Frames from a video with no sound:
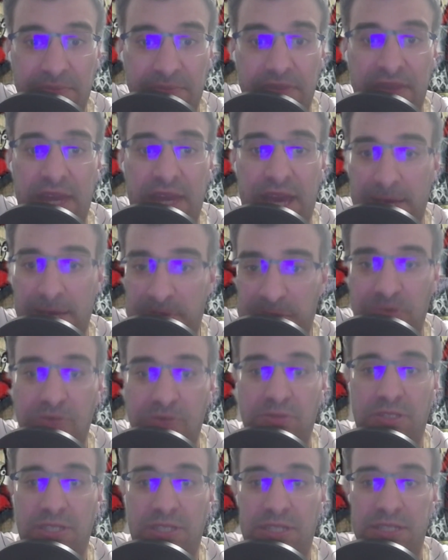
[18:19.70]

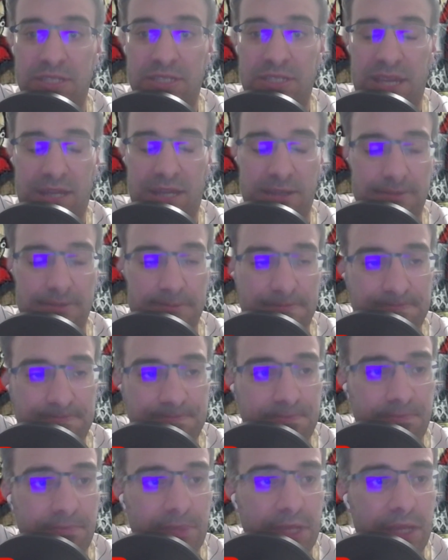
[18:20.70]
Absolutely insane.
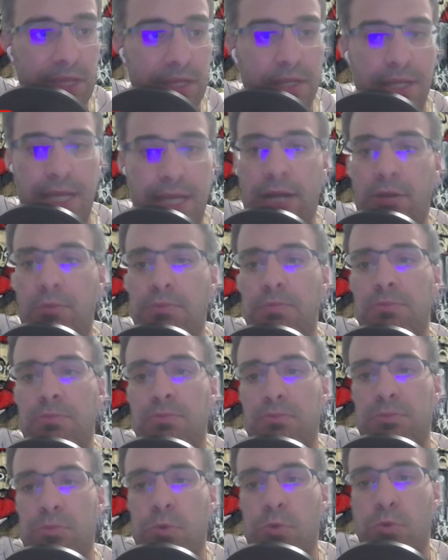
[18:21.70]
Now,
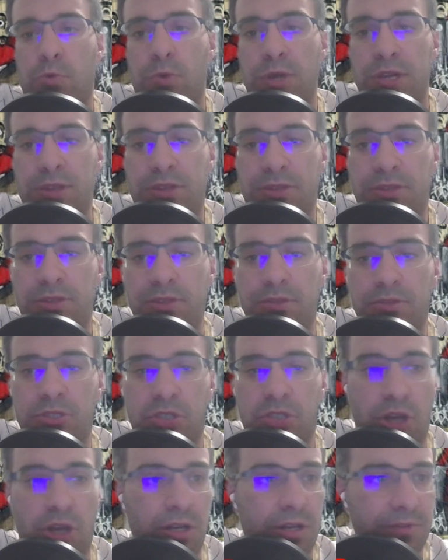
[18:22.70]
with
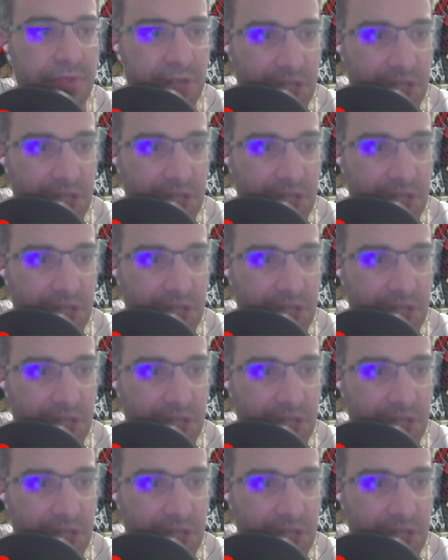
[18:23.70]
talk of an